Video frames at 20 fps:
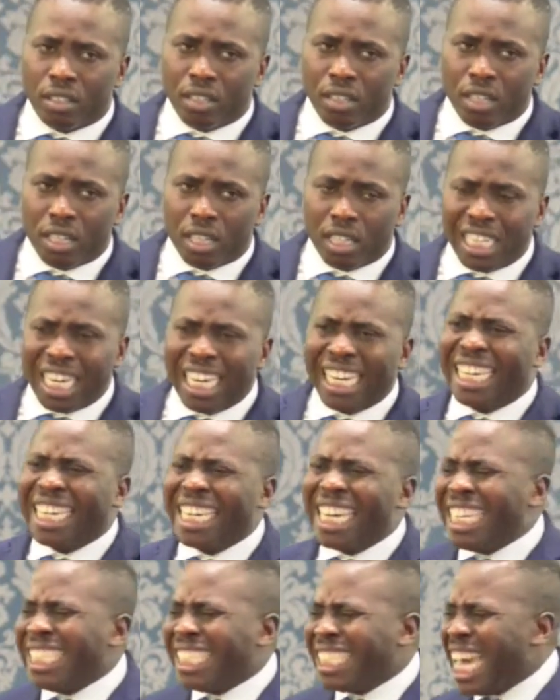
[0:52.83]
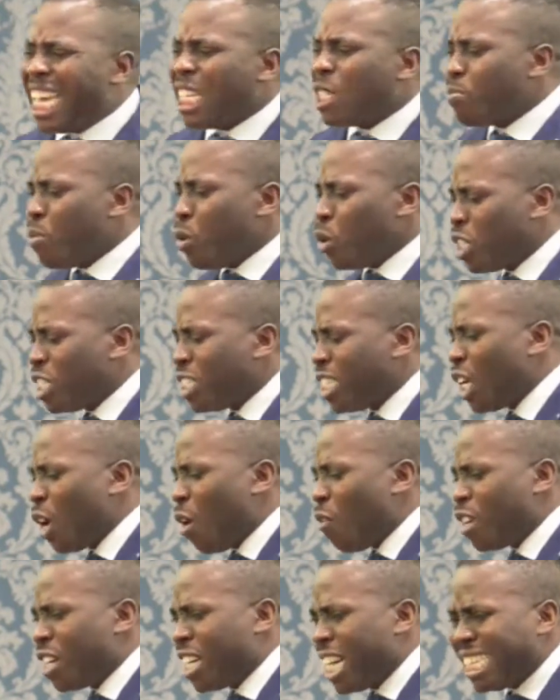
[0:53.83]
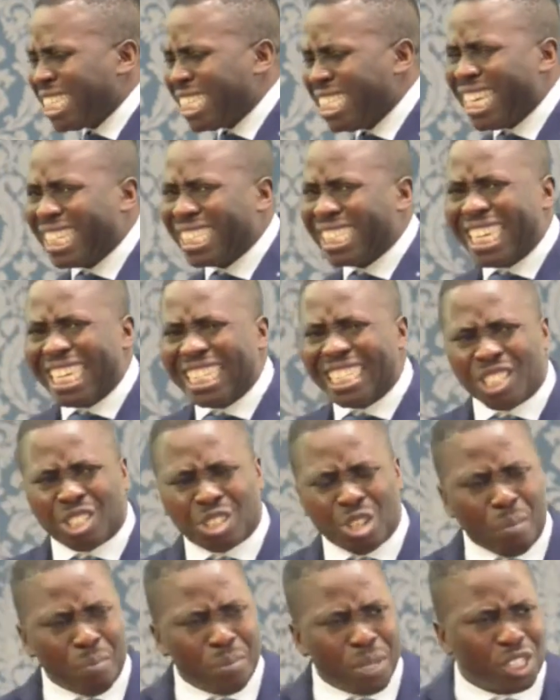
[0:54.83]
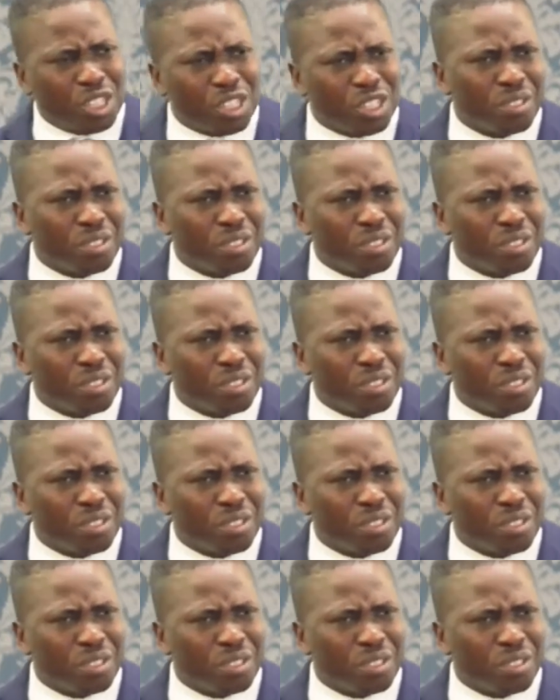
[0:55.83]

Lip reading: The greatest position of greatness is submission.